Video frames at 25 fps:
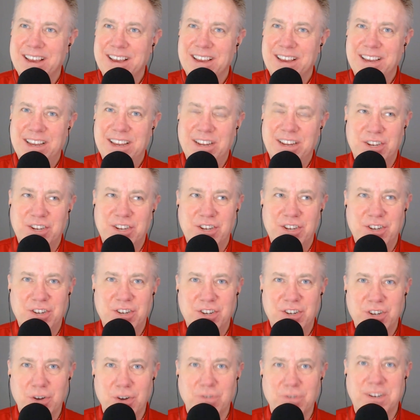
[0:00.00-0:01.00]
He's
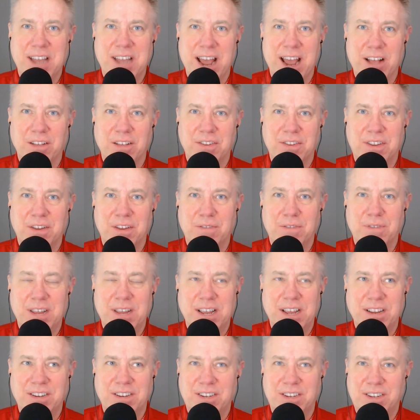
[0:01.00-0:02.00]
so talented.
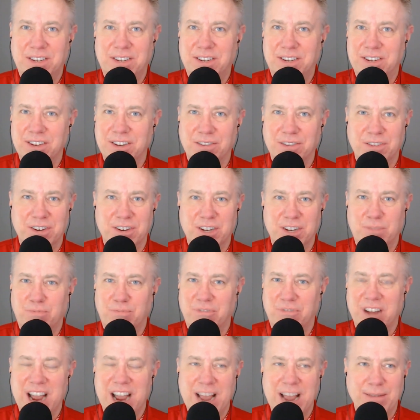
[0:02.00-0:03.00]
He's still in his
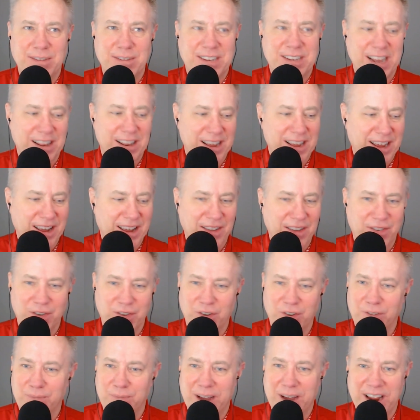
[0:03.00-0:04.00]
prime. It's not like he's
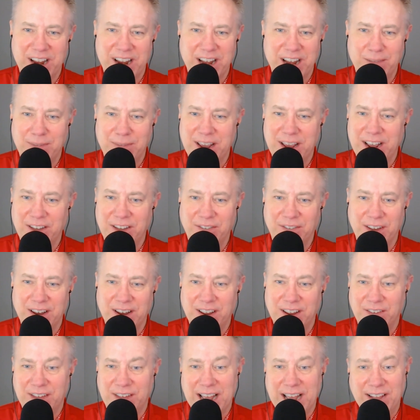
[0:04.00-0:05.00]
old by any means, and
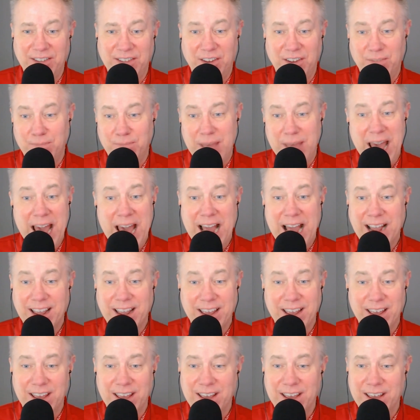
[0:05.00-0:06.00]
he's got this back.
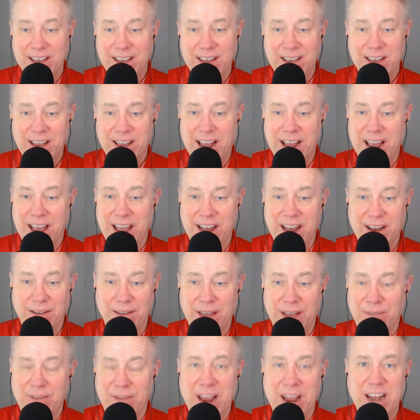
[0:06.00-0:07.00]
And
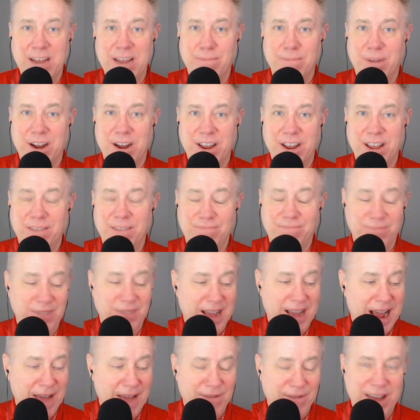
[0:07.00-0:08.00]
if anybody,
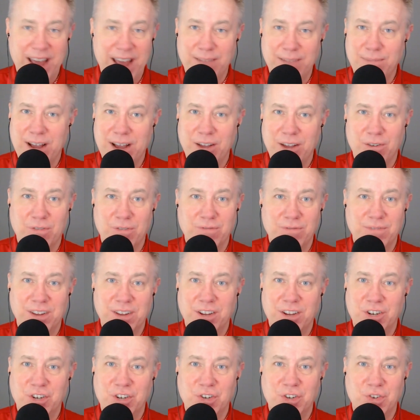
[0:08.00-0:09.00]
I've had my own
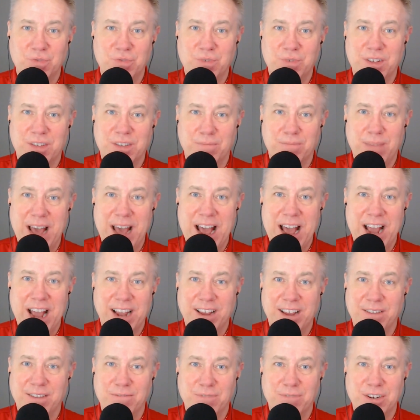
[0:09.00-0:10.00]
issues with the
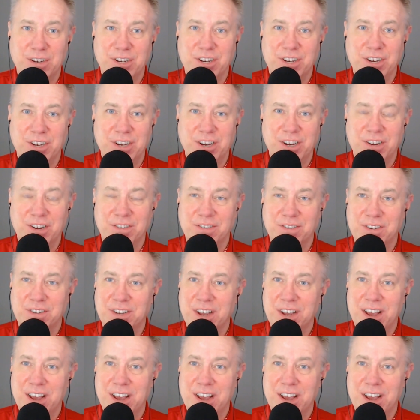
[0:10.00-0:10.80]
back in recent years.